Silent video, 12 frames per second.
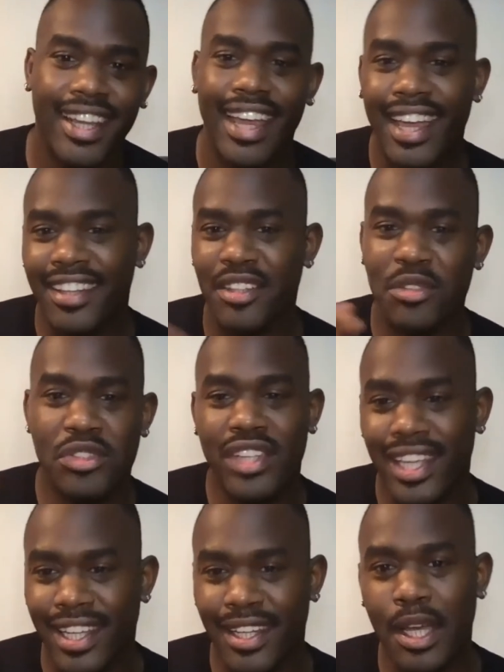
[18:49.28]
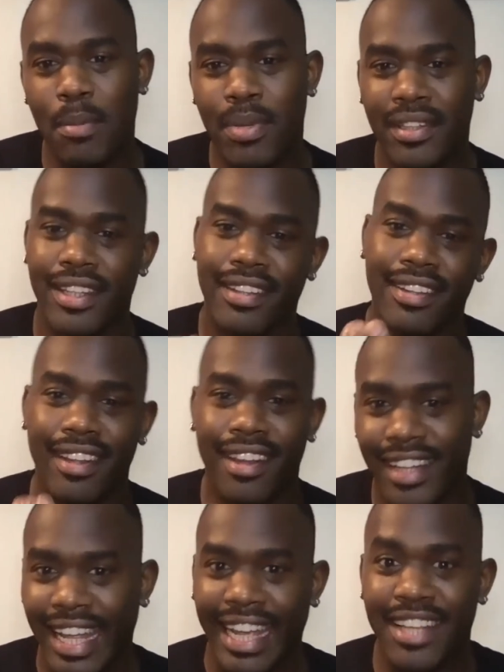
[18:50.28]
and you shake it up and then
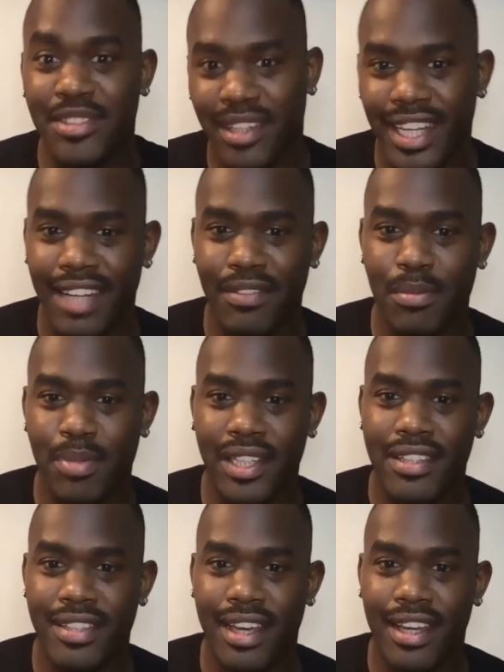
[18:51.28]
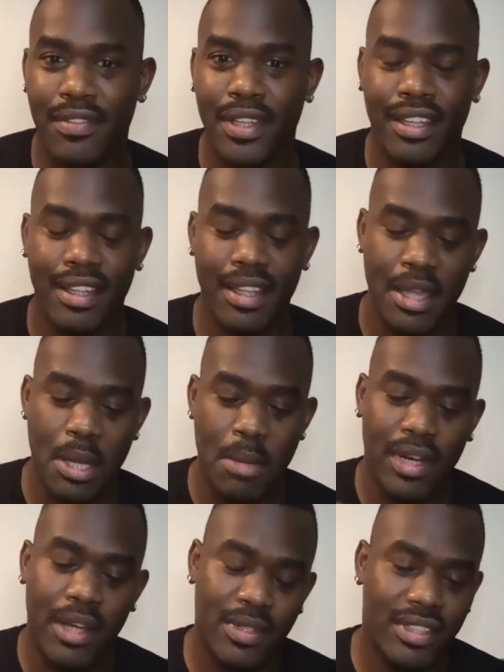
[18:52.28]
an answer kind of appears out of it
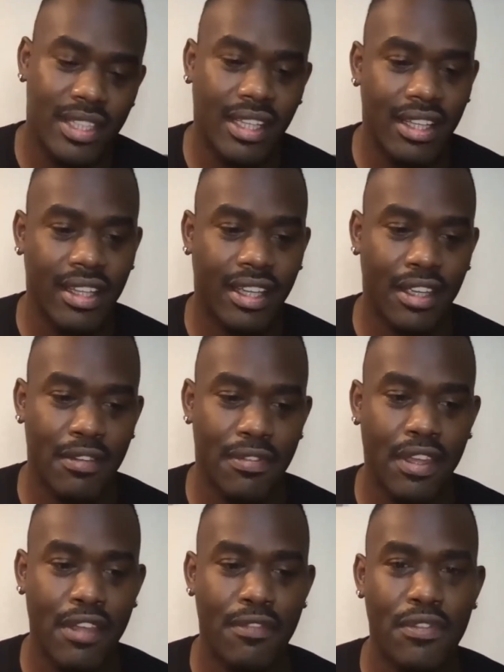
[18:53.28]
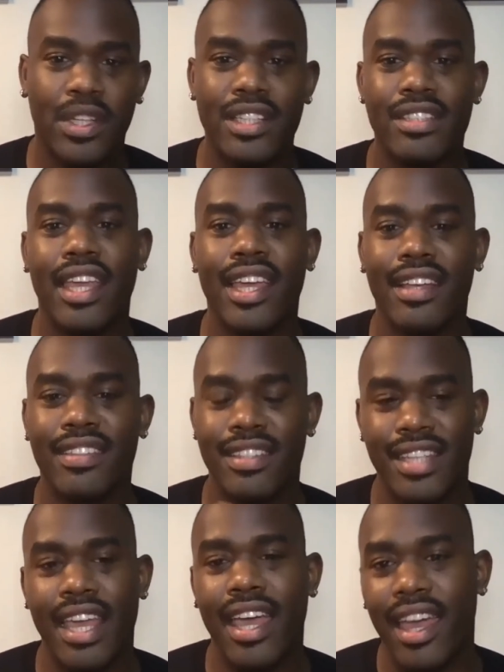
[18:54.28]
but i was thinking like if if you could take the
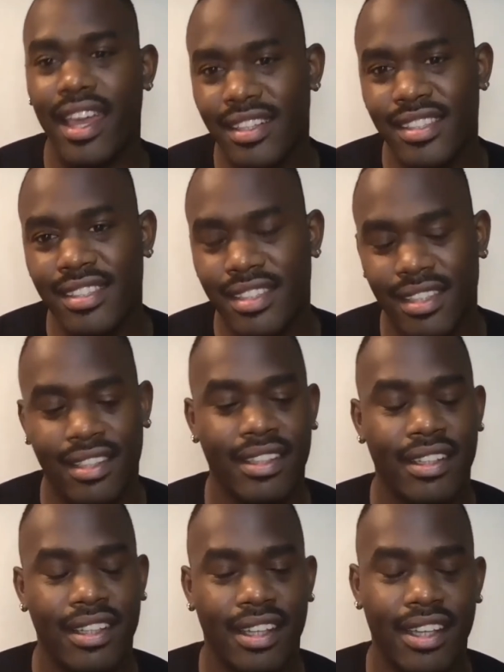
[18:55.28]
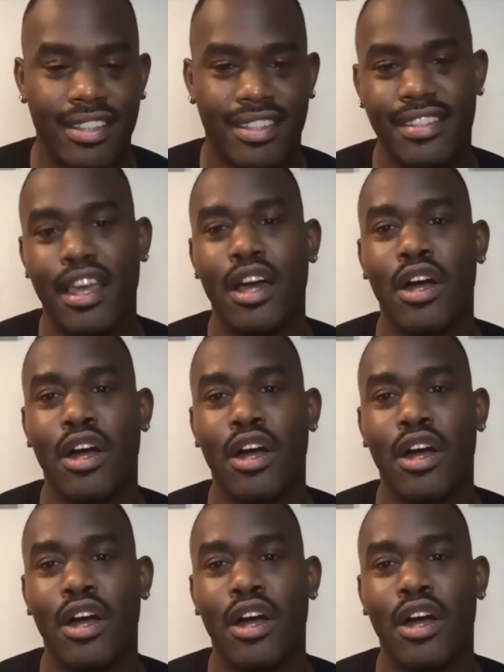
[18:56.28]
text itself